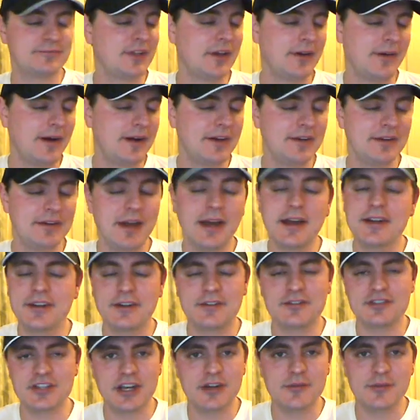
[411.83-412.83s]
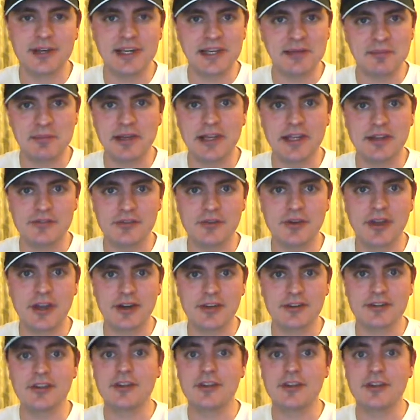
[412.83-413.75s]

Now, I don't genuinely believe you're going to